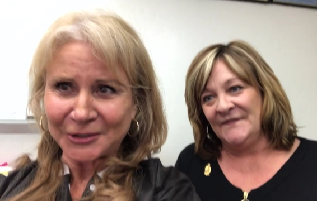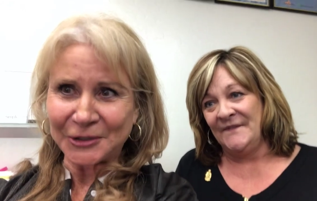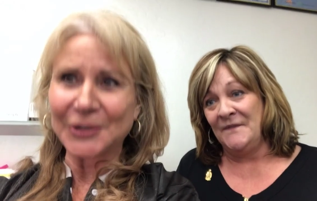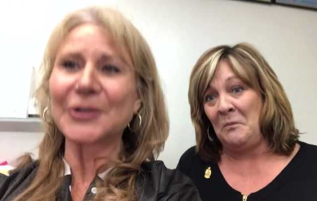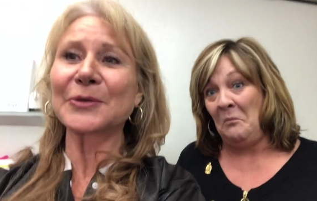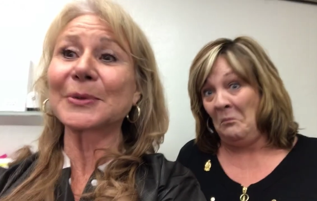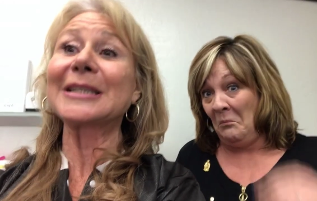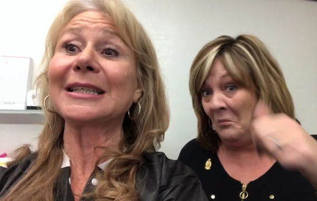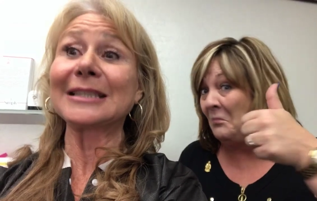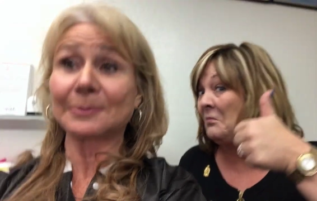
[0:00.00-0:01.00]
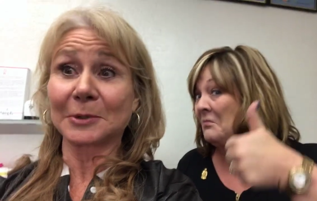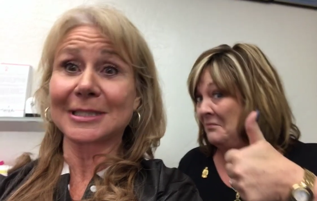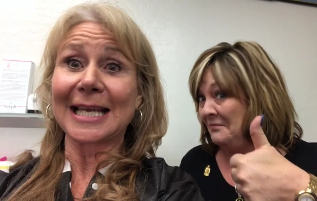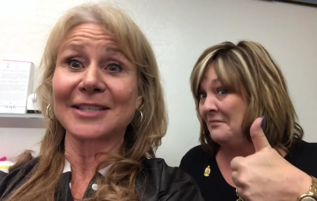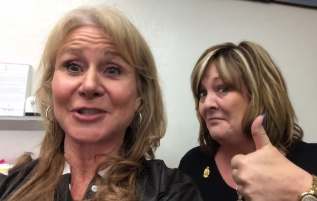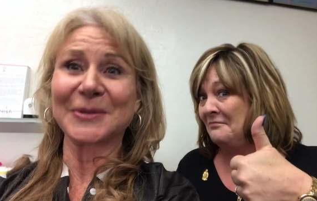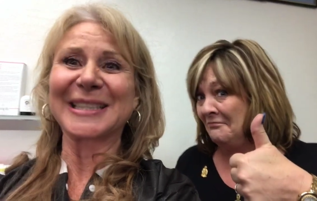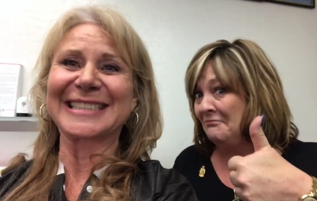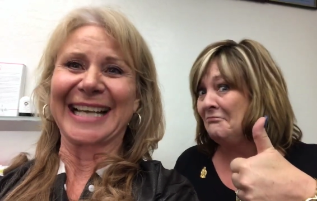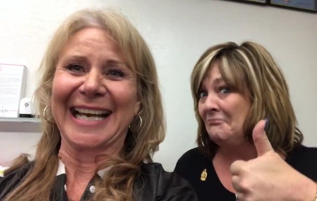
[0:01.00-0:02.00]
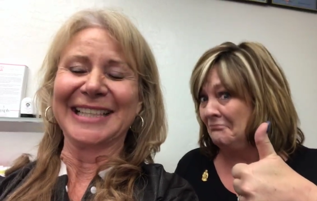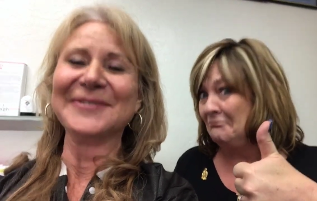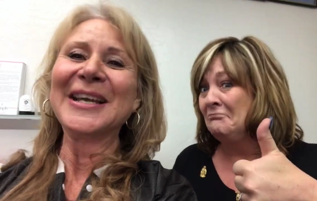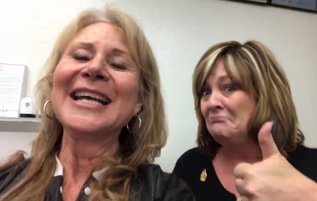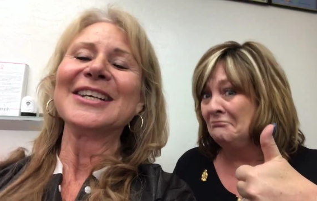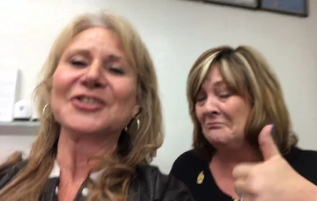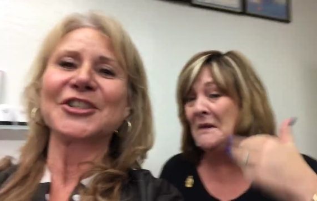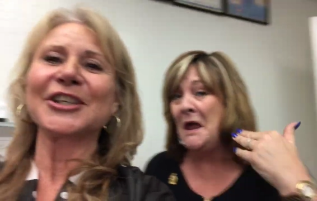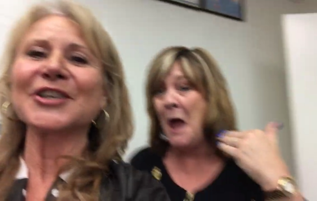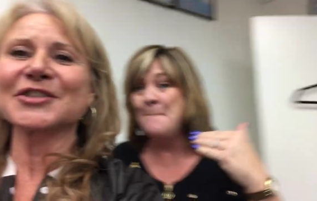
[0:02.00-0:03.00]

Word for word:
Speaker 1: her 3D nipple tattooing done. She